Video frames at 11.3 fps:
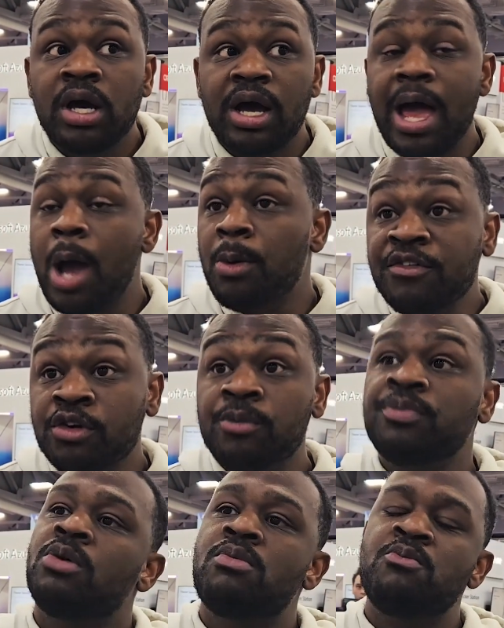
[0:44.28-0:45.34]
However,
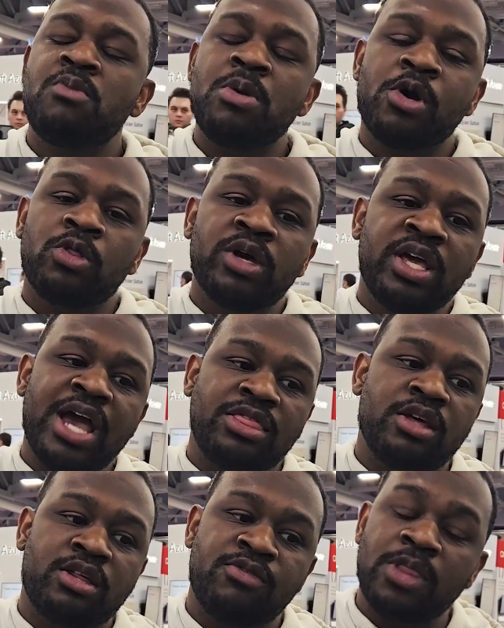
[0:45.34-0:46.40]
when we were looking at
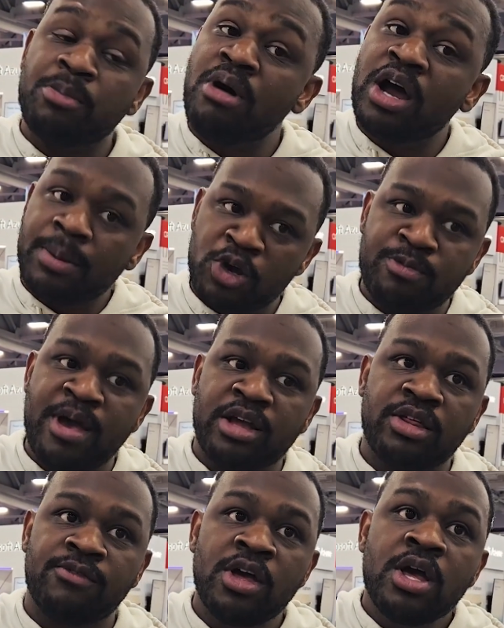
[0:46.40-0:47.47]
this from the product
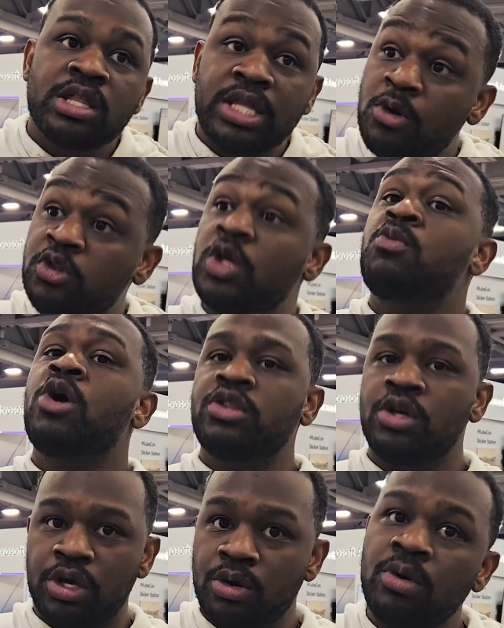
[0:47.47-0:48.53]
perspective, there was some work to
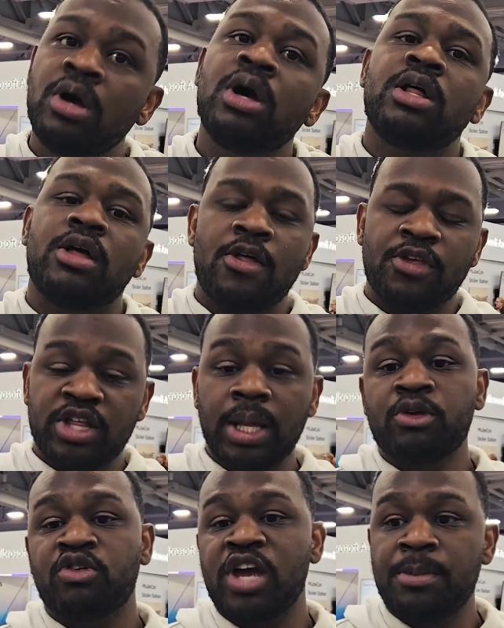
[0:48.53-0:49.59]
do. The
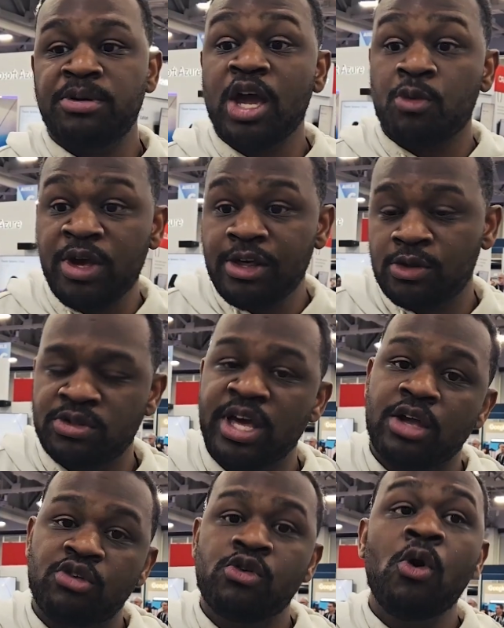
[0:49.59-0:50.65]
telemetry API resource that
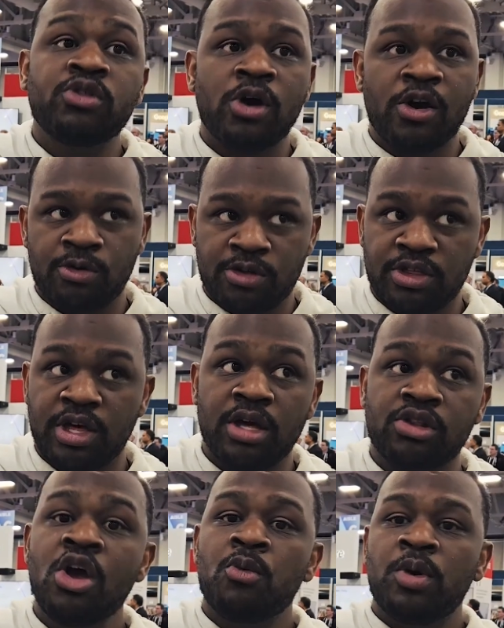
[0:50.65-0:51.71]
controls all those
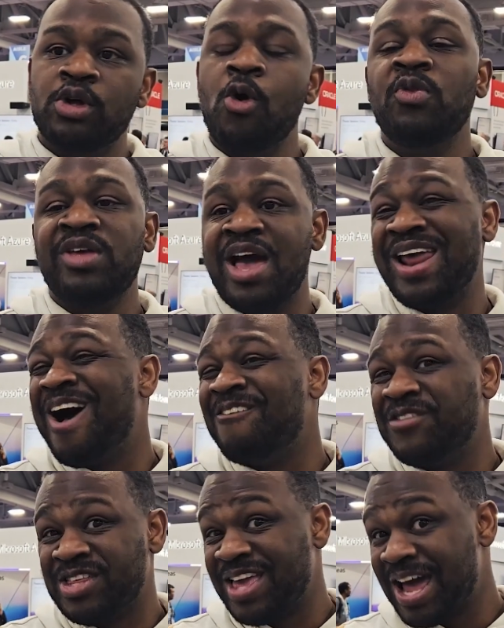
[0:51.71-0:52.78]
things was only at
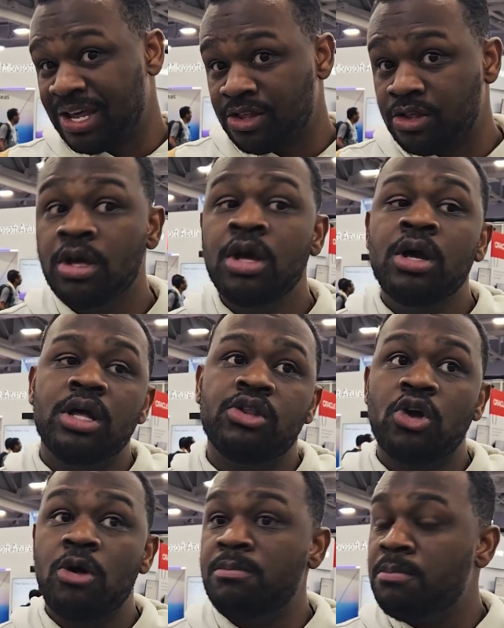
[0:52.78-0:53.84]
alpha status. And
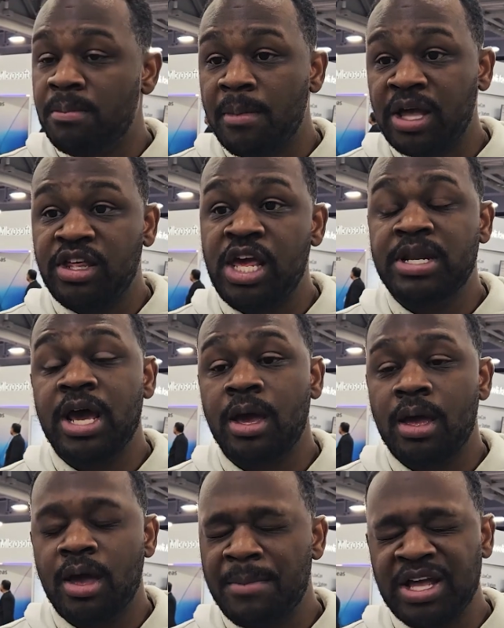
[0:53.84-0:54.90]
so my team
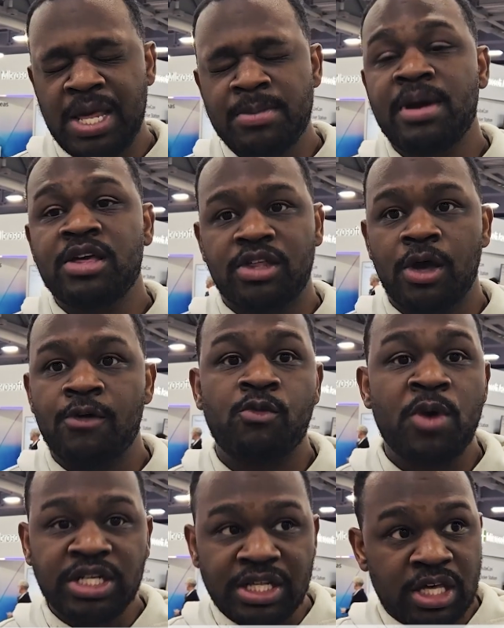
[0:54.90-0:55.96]
and myself
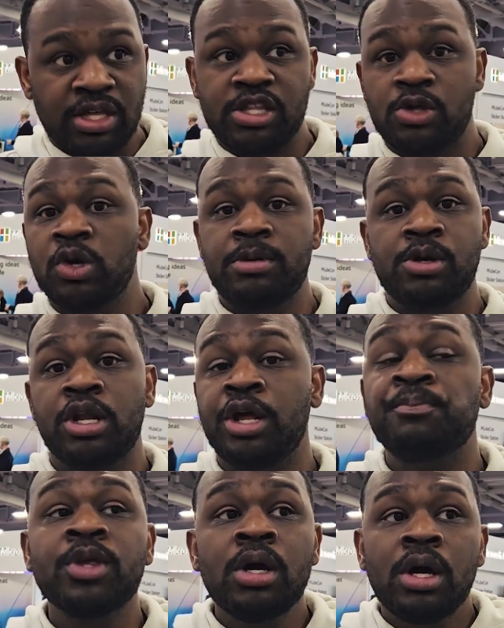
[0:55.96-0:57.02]
went into the Istio community,
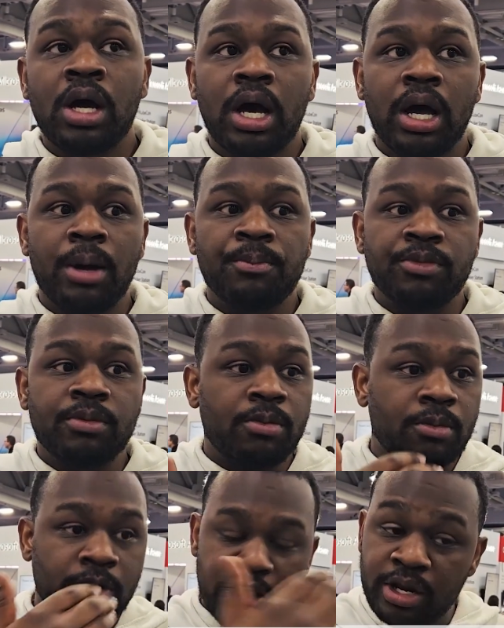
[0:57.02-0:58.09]

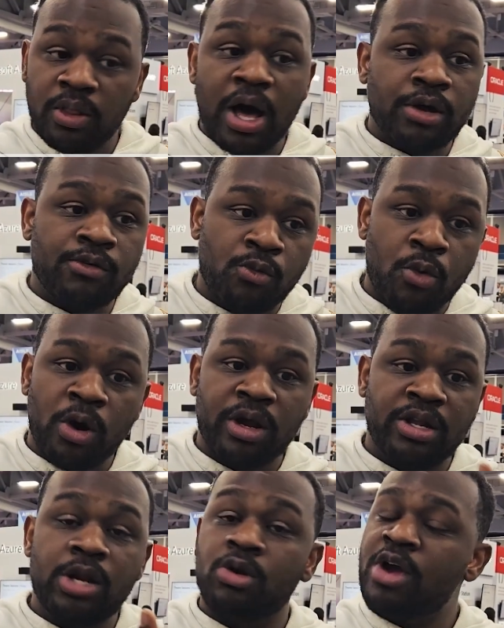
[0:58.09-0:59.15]
did a lot of work
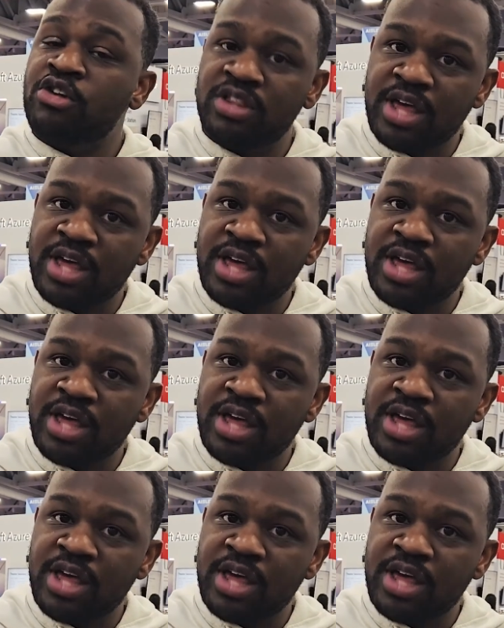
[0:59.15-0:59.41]
in integration